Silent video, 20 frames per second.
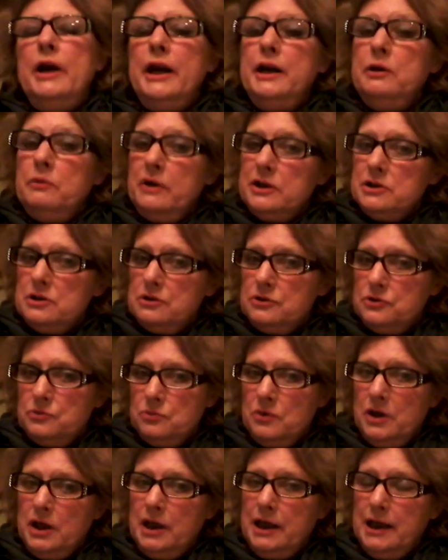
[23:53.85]
anyway, she's
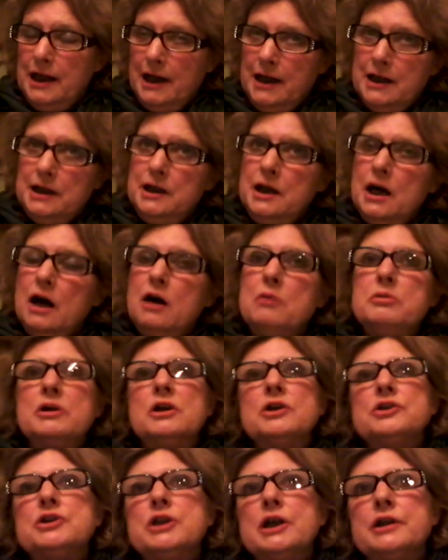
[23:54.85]
really dying now
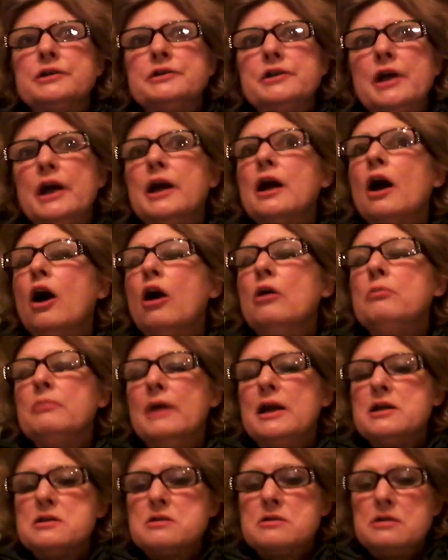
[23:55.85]
because she has to take heart
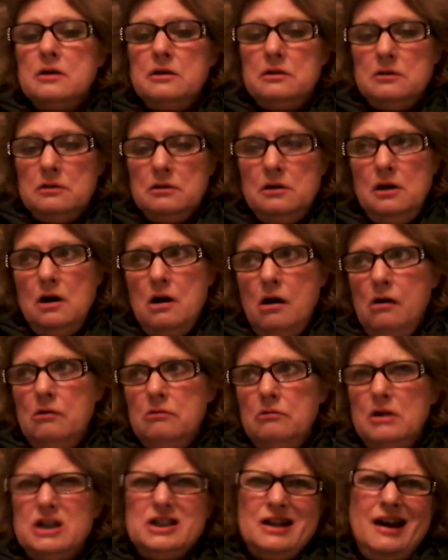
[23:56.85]
medicine,
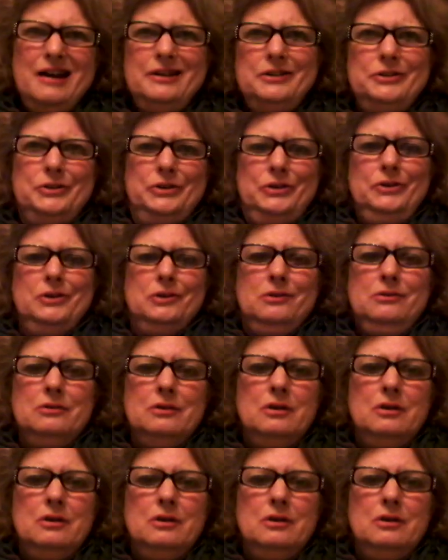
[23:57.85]
which I do too.